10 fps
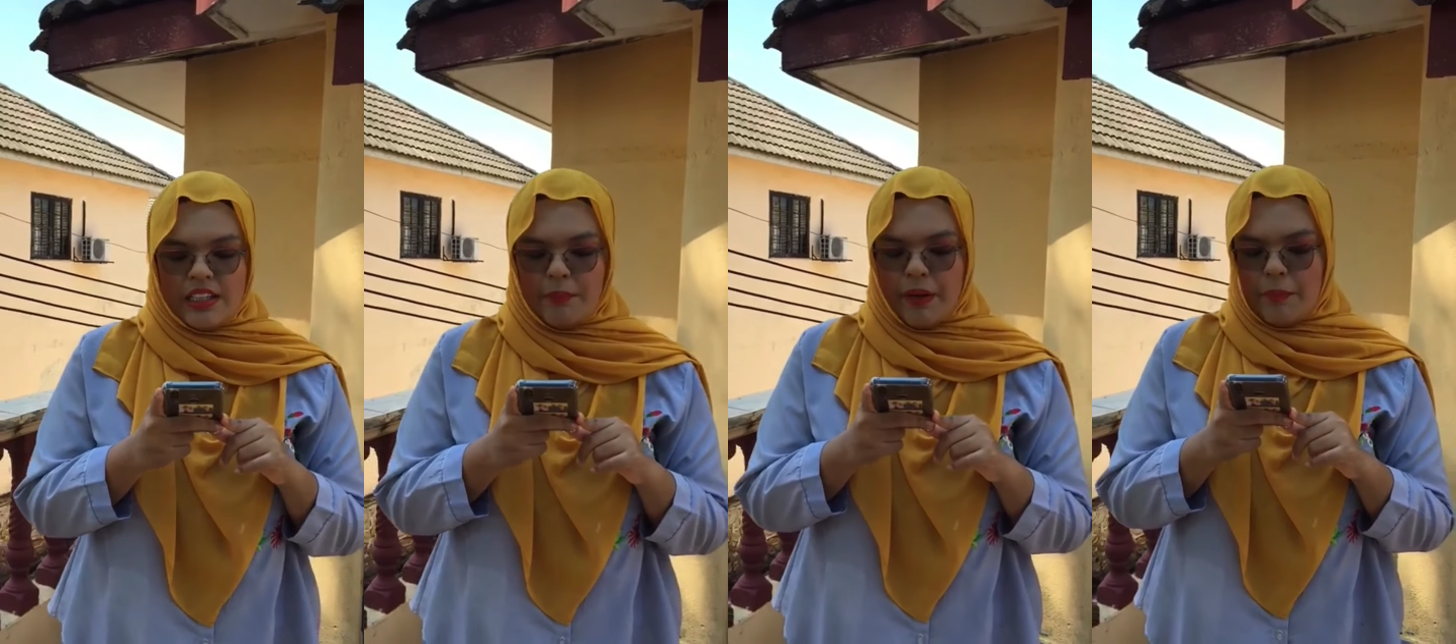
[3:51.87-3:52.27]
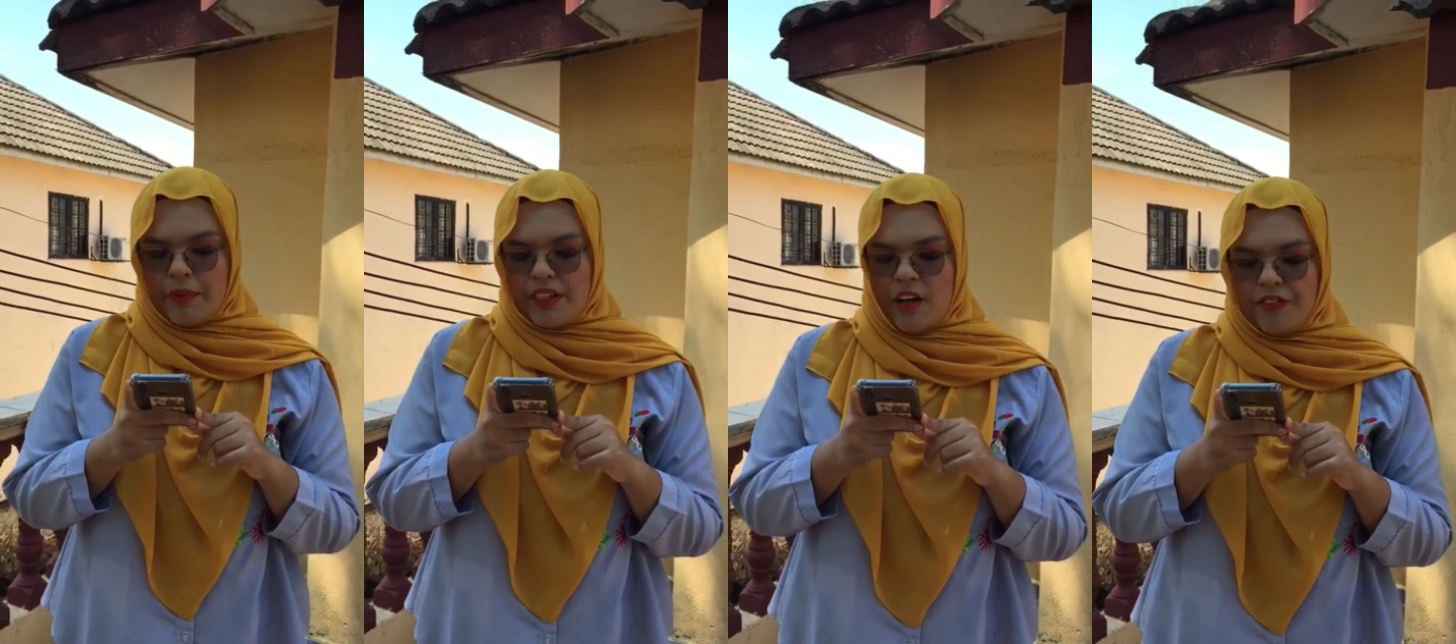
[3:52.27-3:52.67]
the
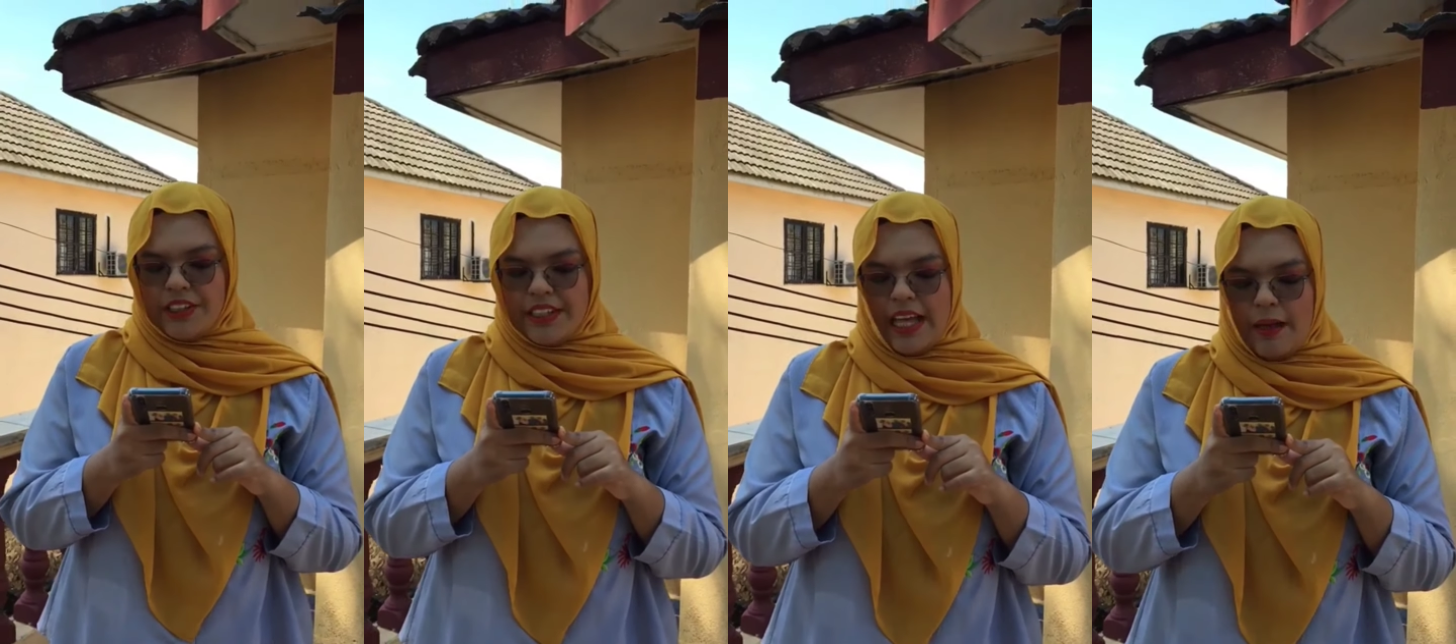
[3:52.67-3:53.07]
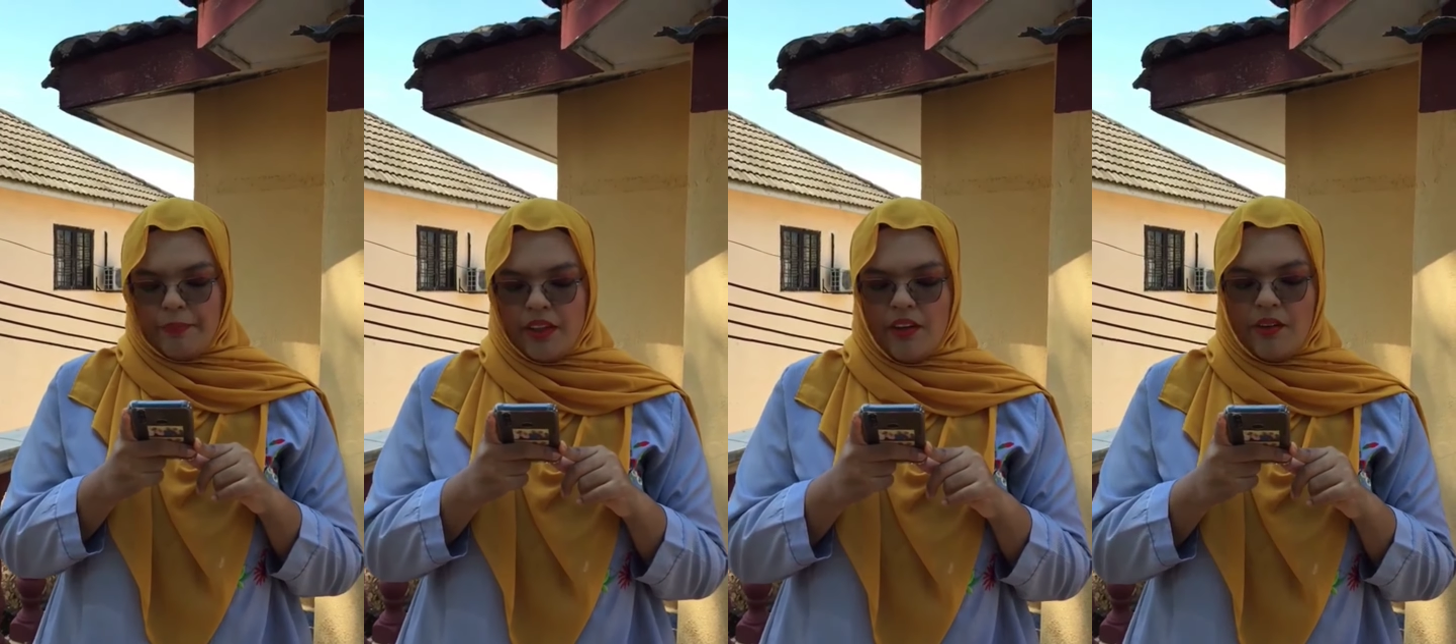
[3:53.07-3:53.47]
payment of a debt
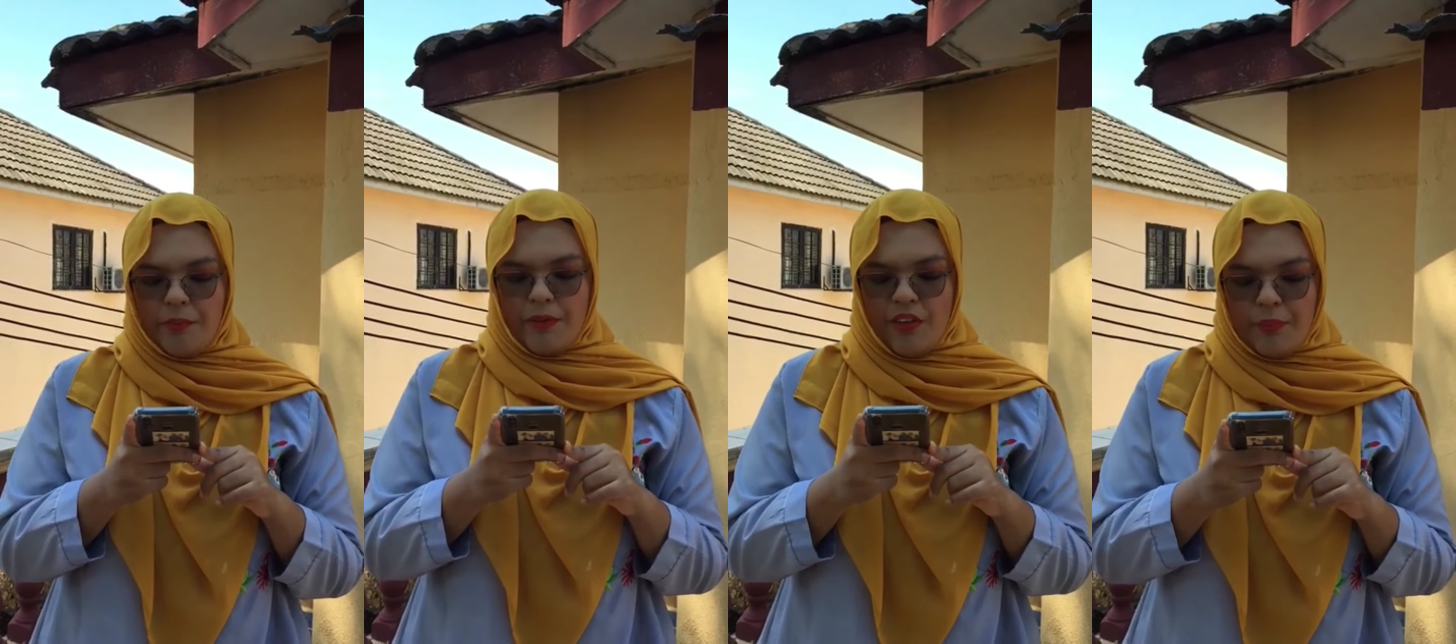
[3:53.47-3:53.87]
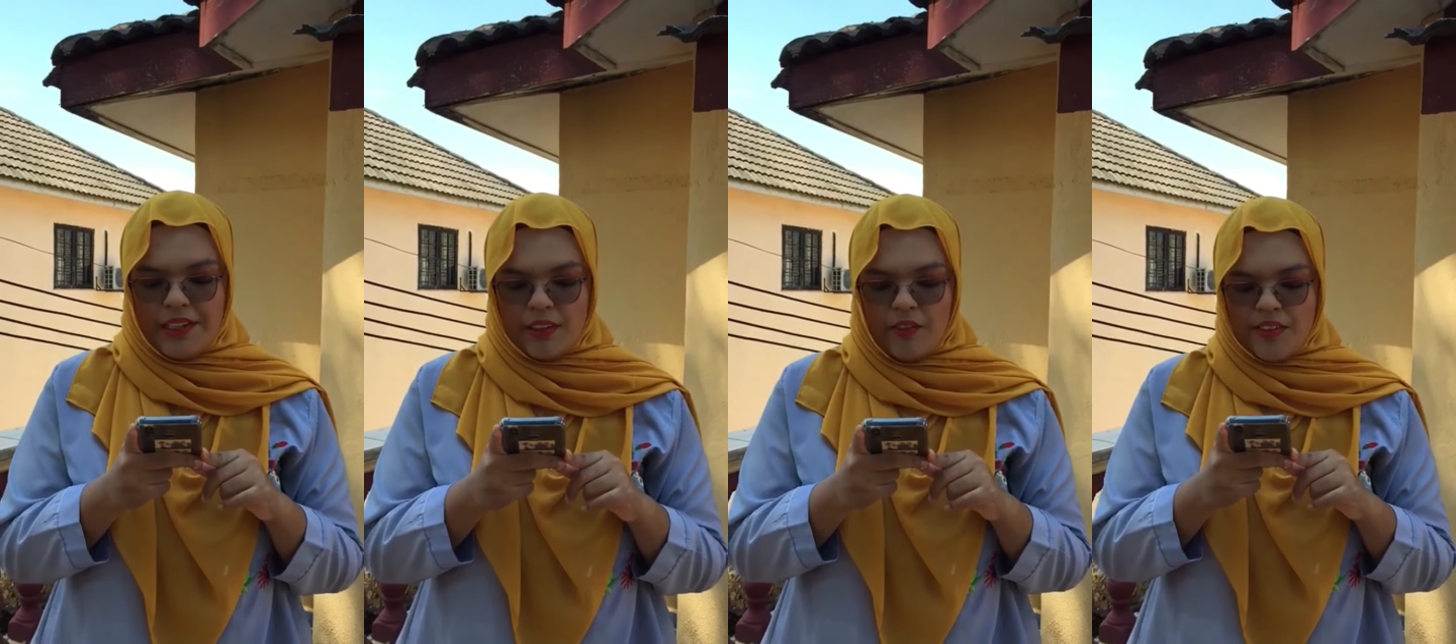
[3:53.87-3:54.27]
or
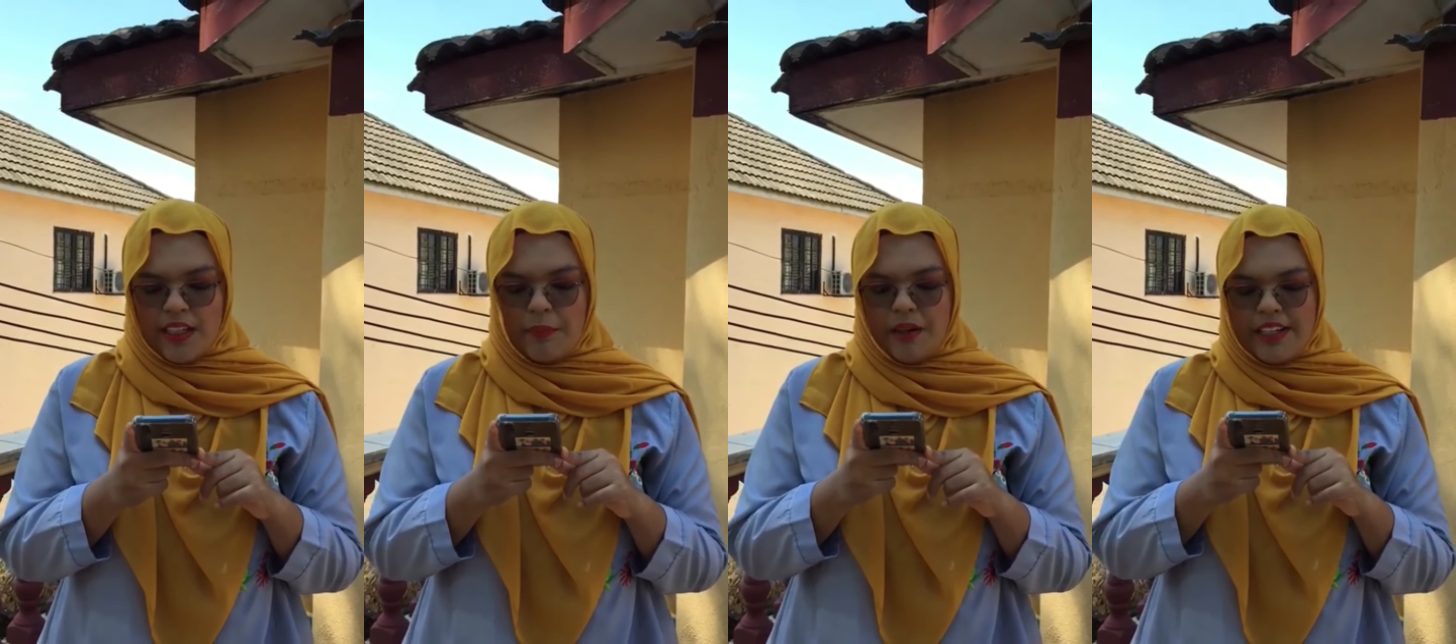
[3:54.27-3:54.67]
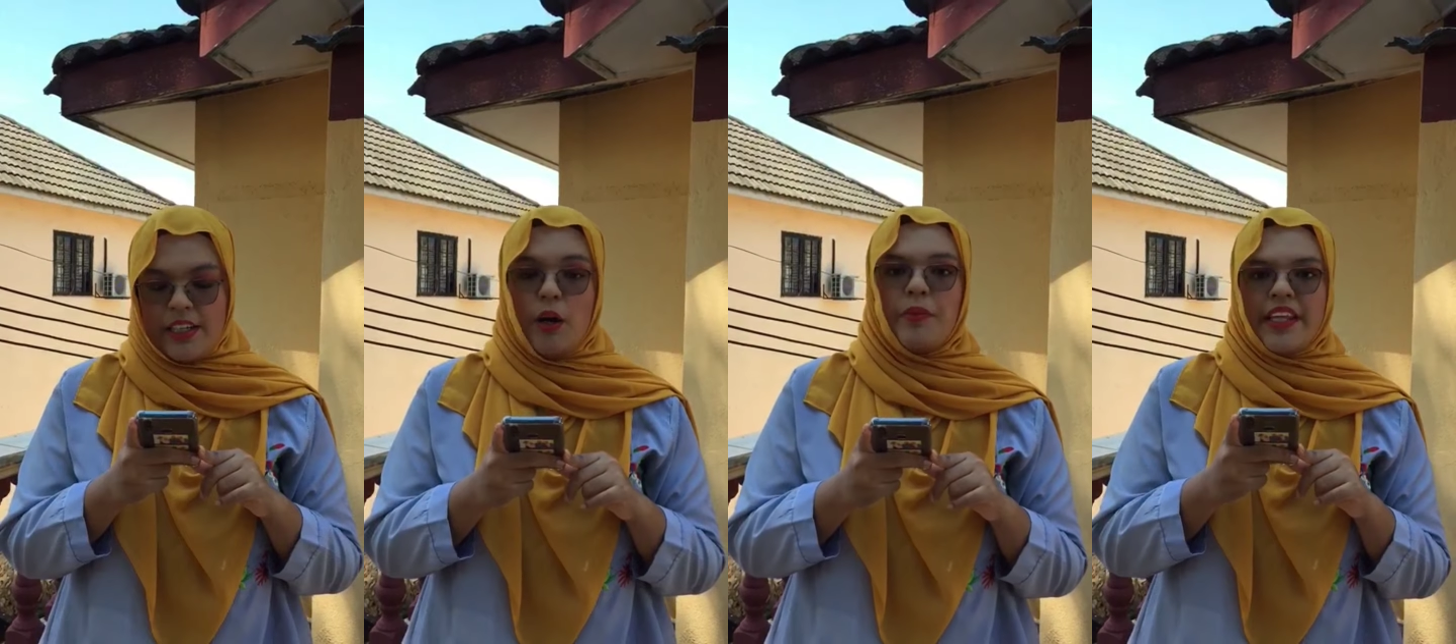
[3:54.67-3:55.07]
performance of some
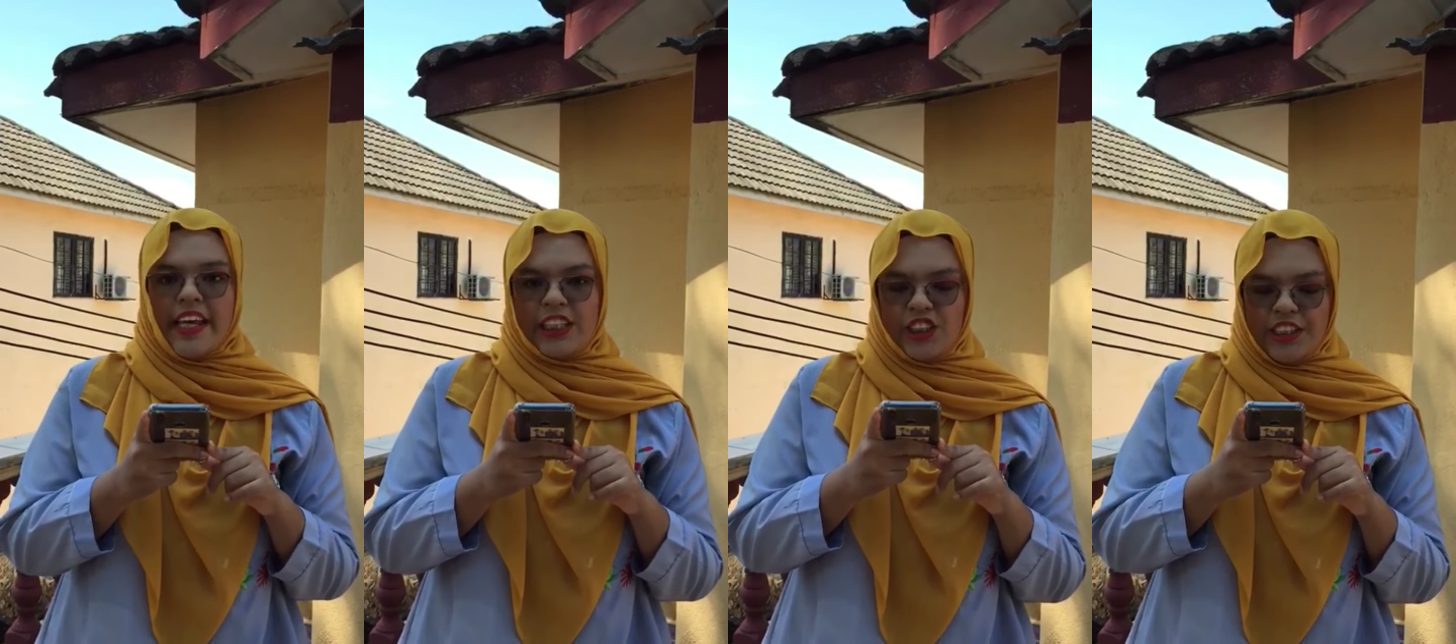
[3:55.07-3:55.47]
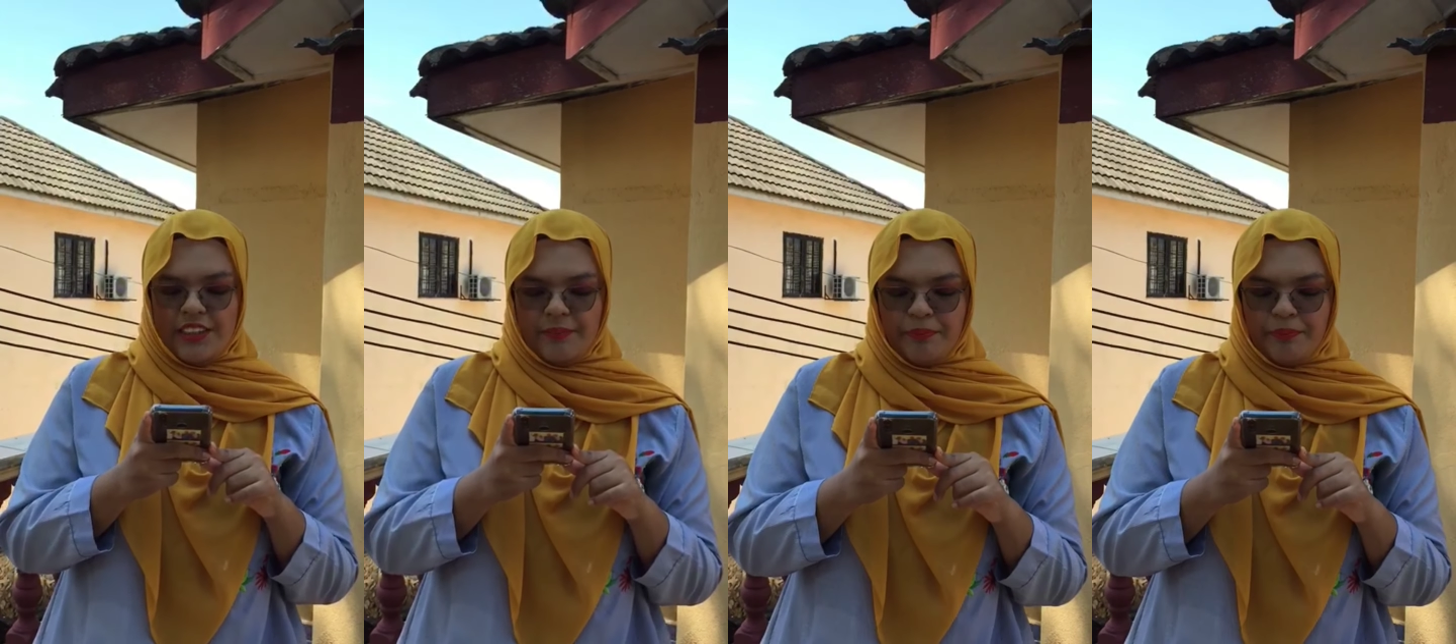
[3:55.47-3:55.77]
other obligation.